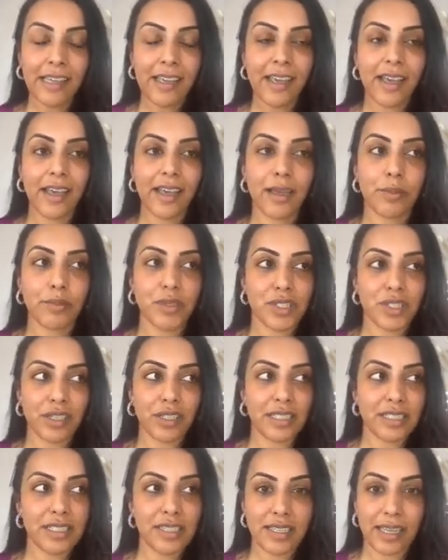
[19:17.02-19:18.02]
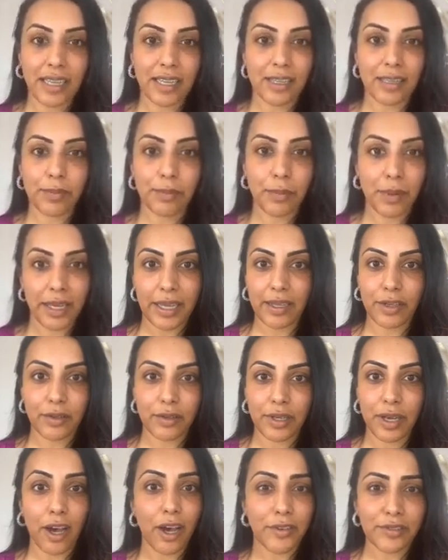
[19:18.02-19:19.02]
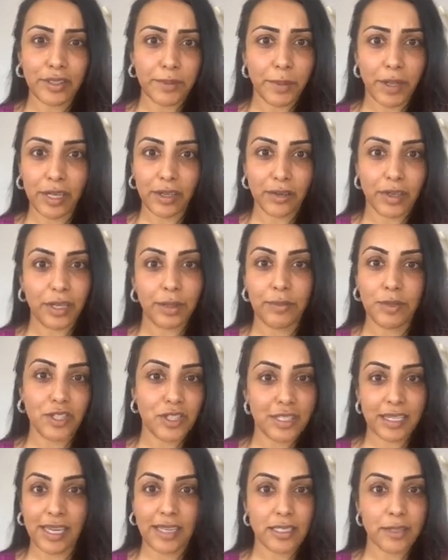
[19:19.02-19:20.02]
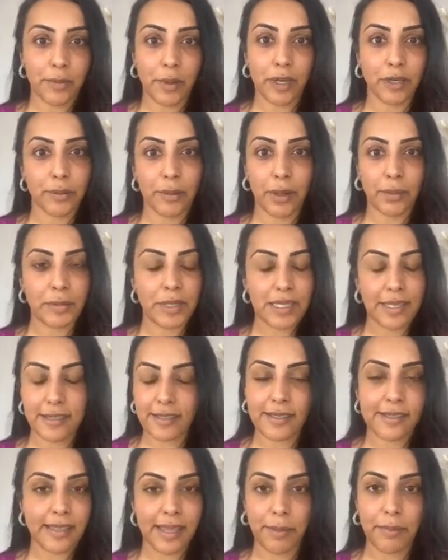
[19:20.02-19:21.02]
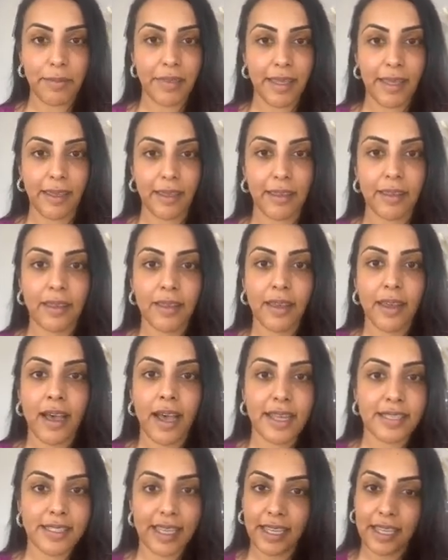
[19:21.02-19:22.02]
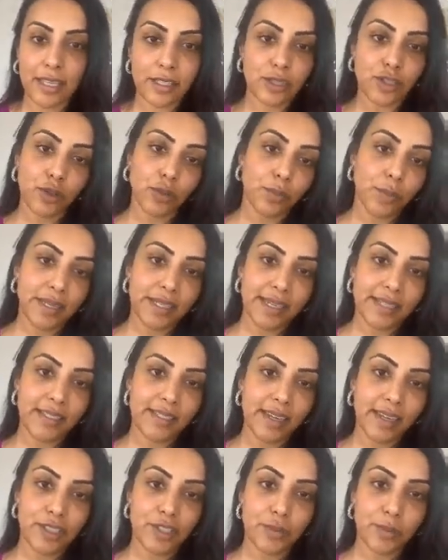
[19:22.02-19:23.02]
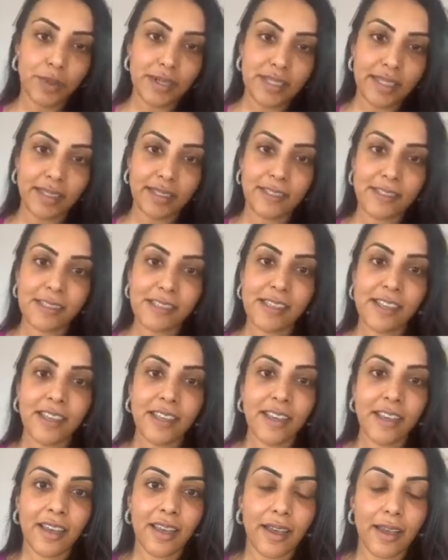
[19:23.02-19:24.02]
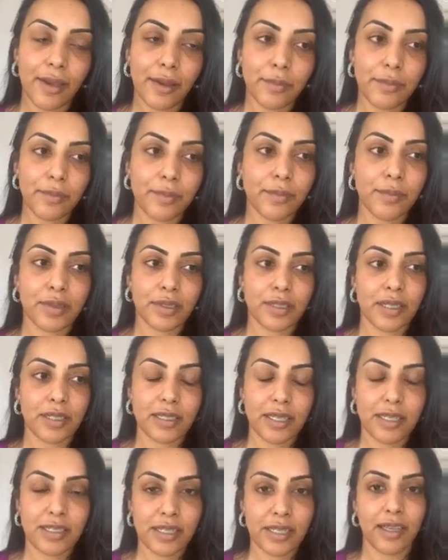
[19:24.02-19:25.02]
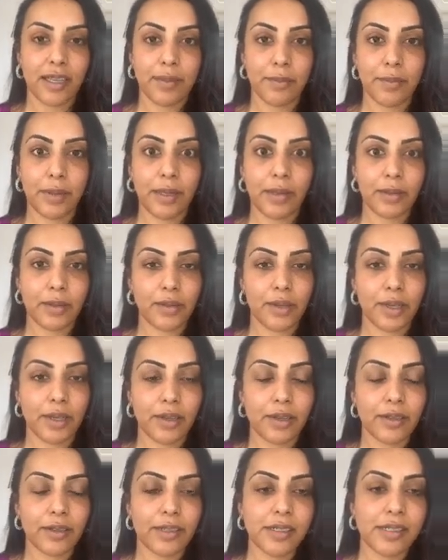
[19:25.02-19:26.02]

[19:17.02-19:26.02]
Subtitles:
You don't need to take after bite cream, just take Tamanu balm. It does the same thing. I take it to all my destination weddings because I tend to get bitten quite a lot.